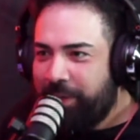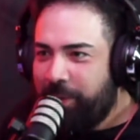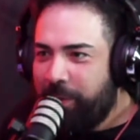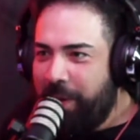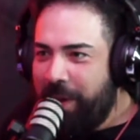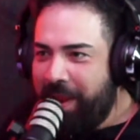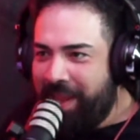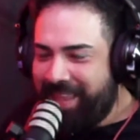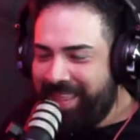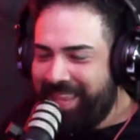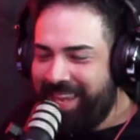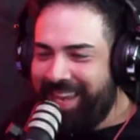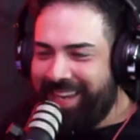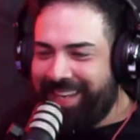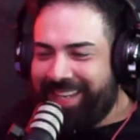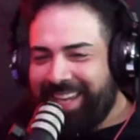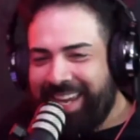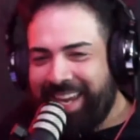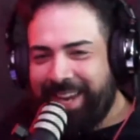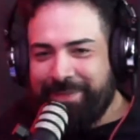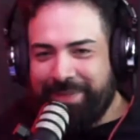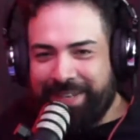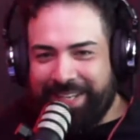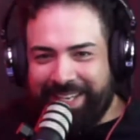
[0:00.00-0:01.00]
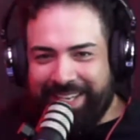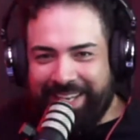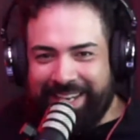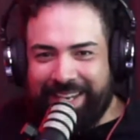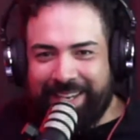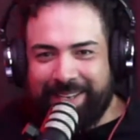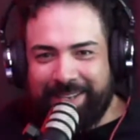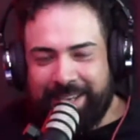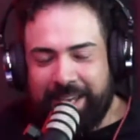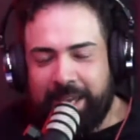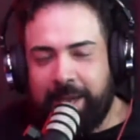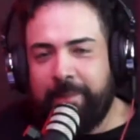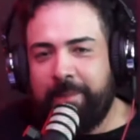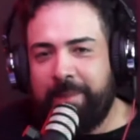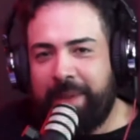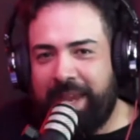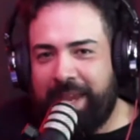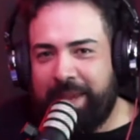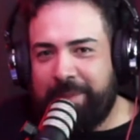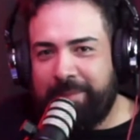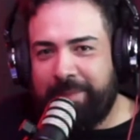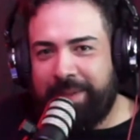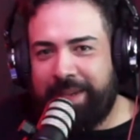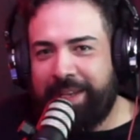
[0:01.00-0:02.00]
So when they came to get
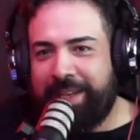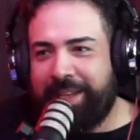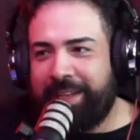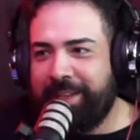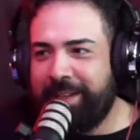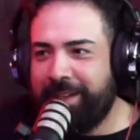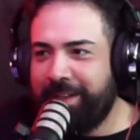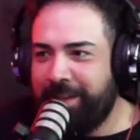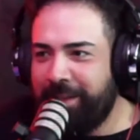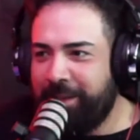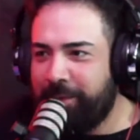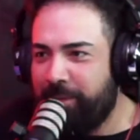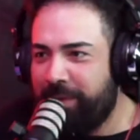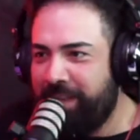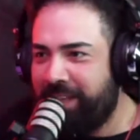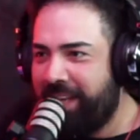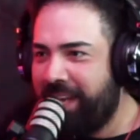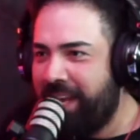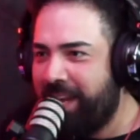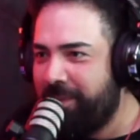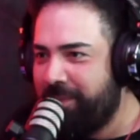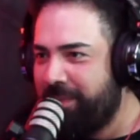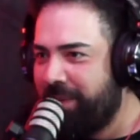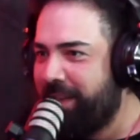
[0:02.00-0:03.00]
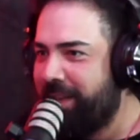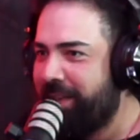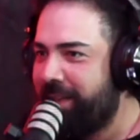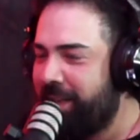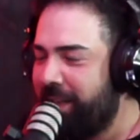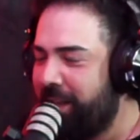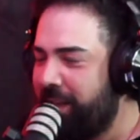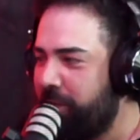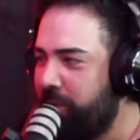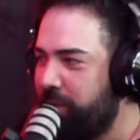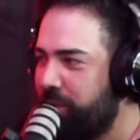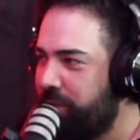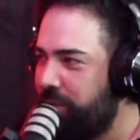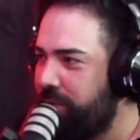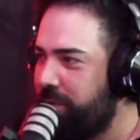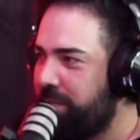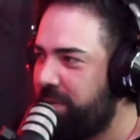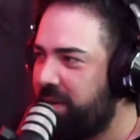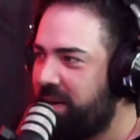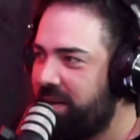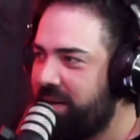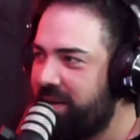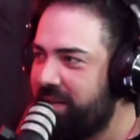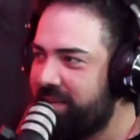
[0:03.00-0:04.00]
Matt, we threw a
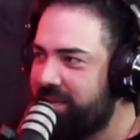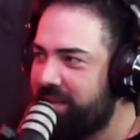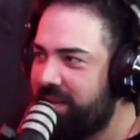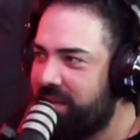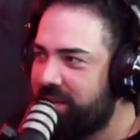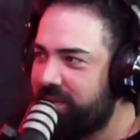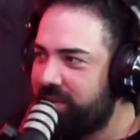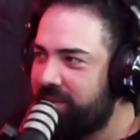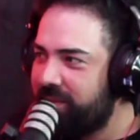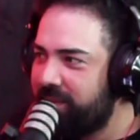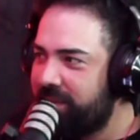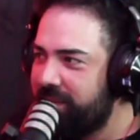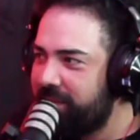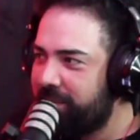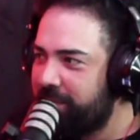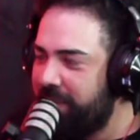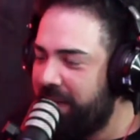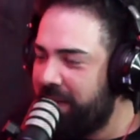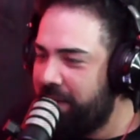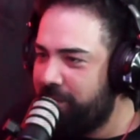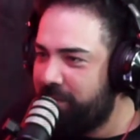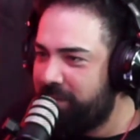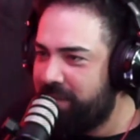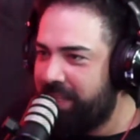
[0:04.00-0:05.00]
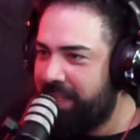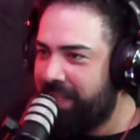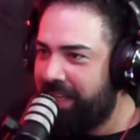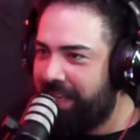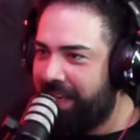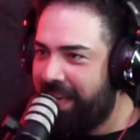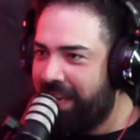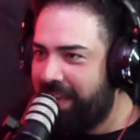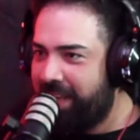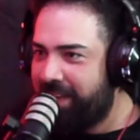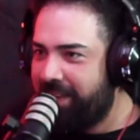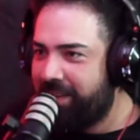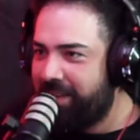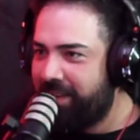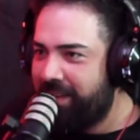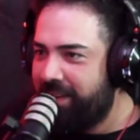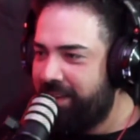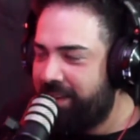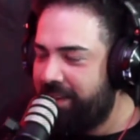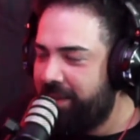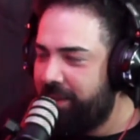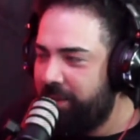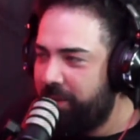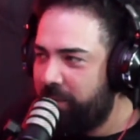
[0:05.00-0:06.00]
party at his house once. But he was in the get
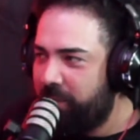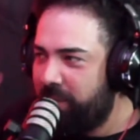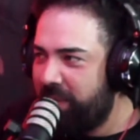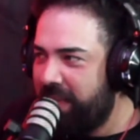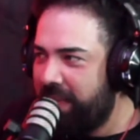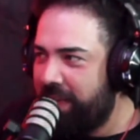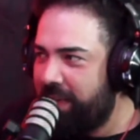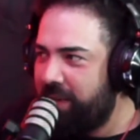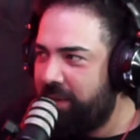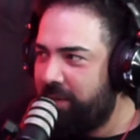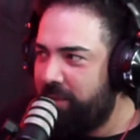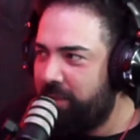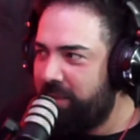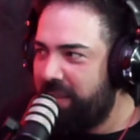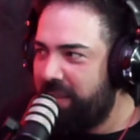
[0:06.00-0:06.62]
when they